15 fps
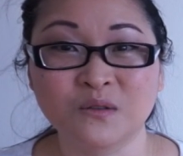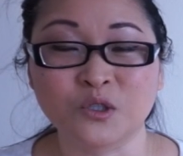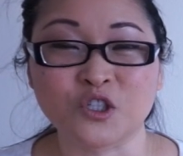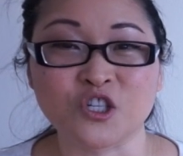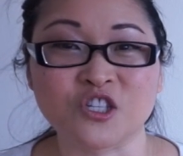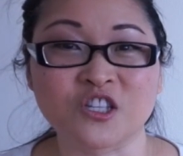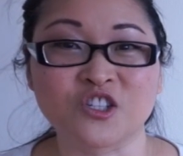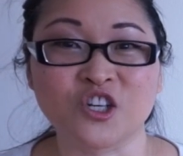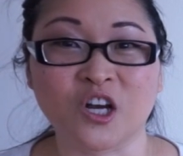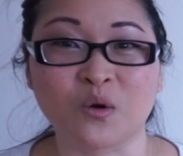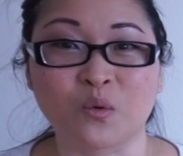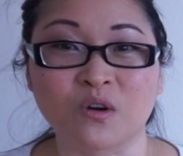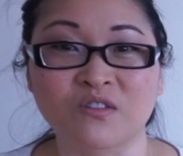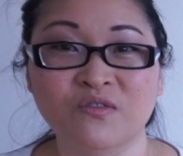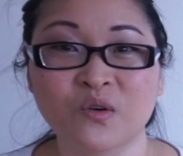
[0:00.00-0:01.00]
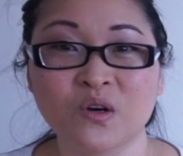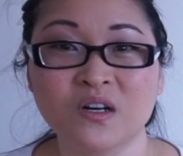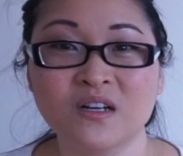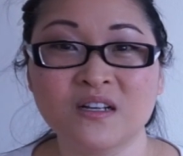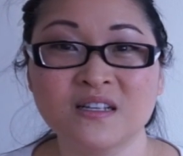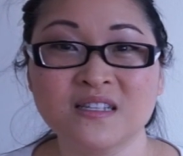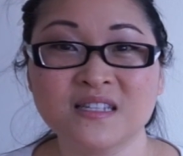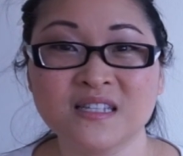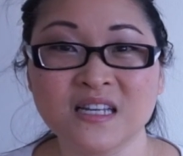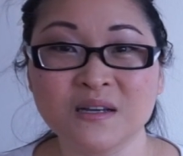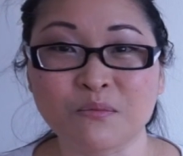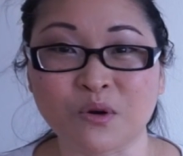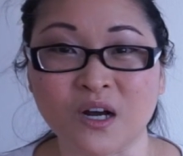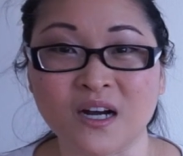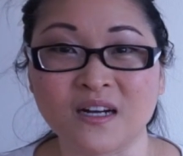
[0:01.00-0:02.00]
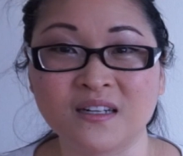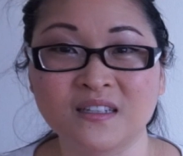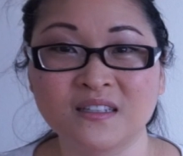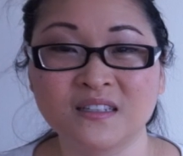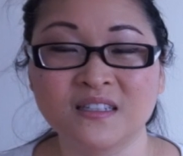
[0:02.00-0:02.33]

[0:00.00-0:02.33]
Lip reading: which is the Czech word for zebra.